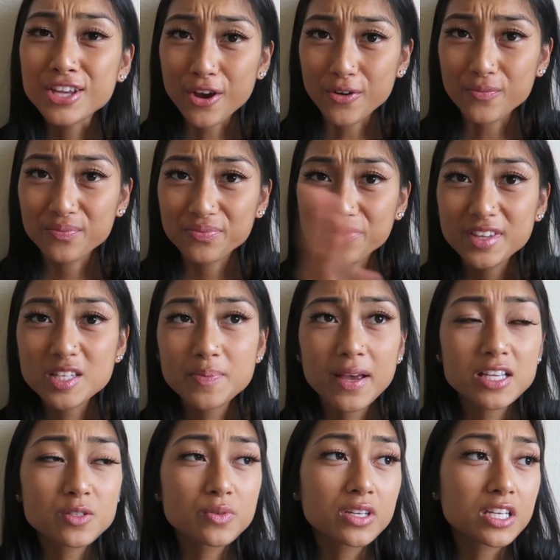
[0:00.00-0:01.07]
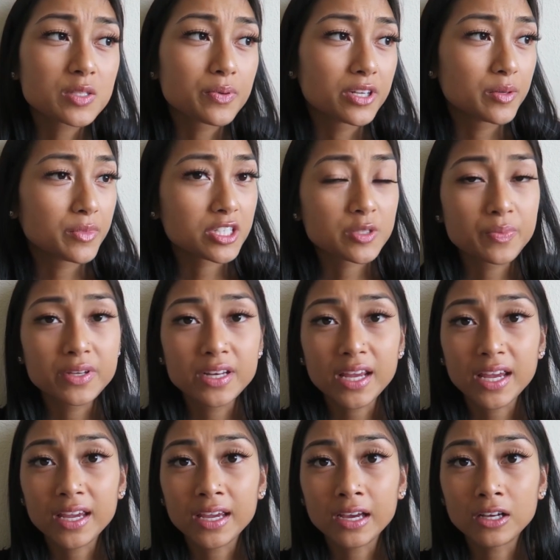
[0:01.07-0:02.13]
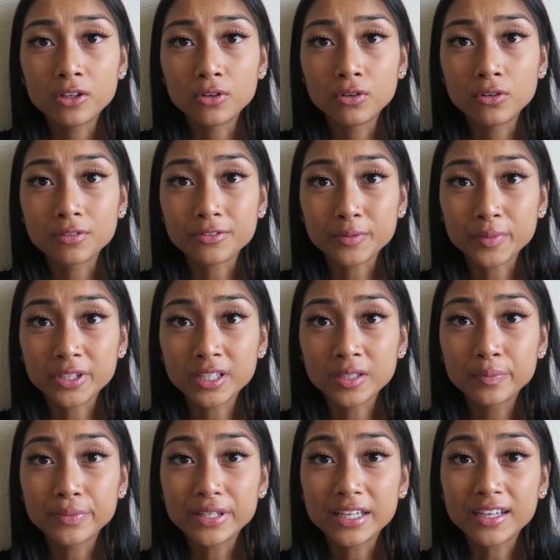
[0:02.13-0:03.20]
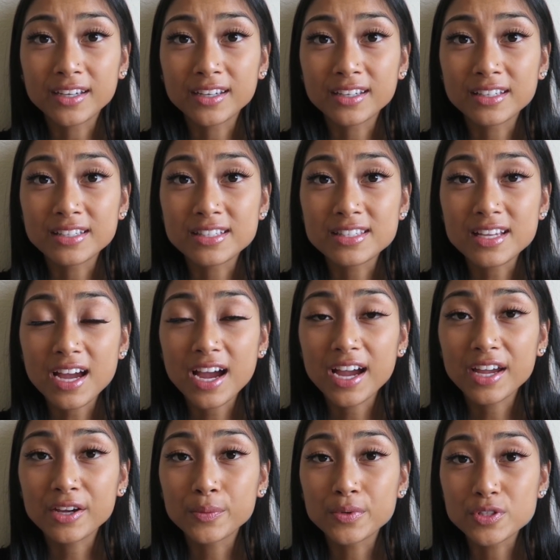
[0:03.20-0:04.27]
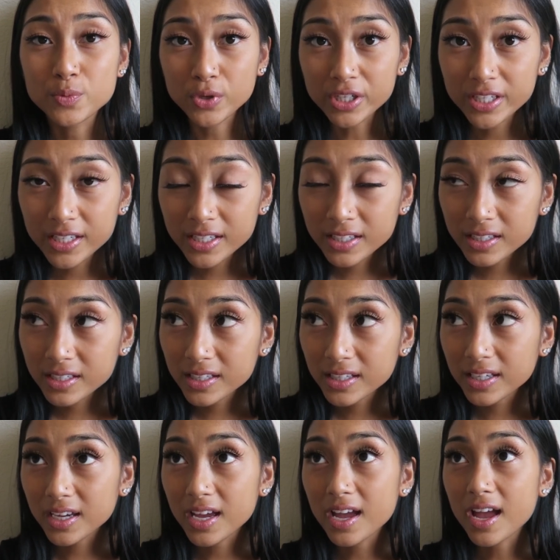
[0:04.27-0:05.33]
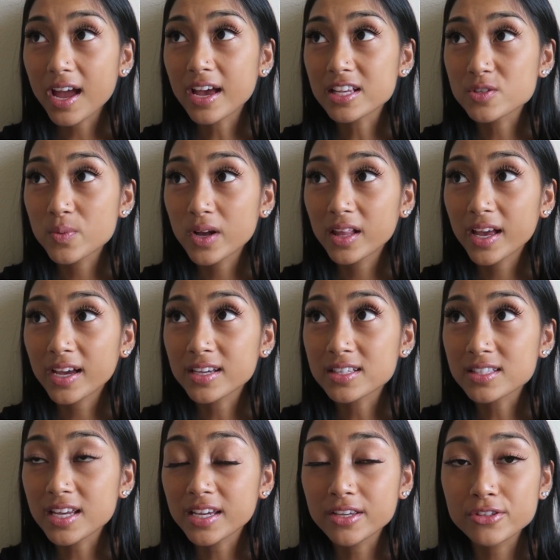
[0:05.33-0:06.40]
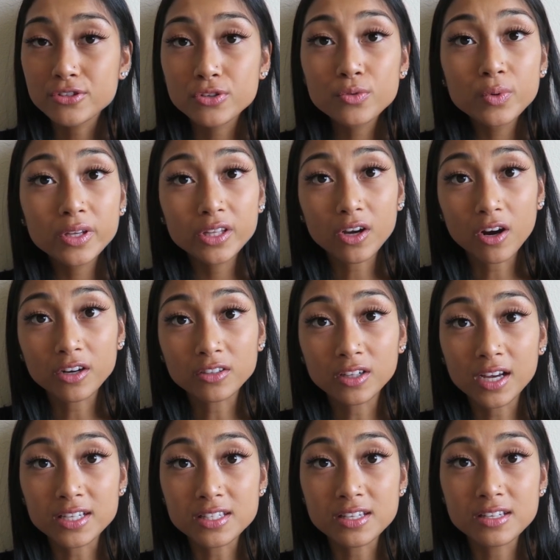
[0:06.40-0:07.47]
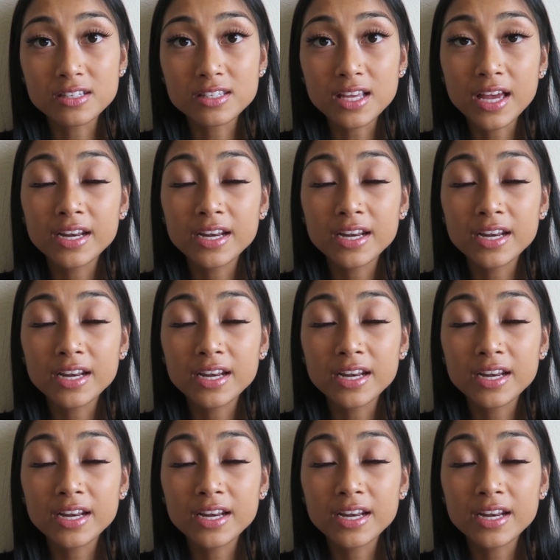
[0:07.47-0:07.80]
So this past week has pretty much been a hellhole for me because I was working as well as taking two really hard classes.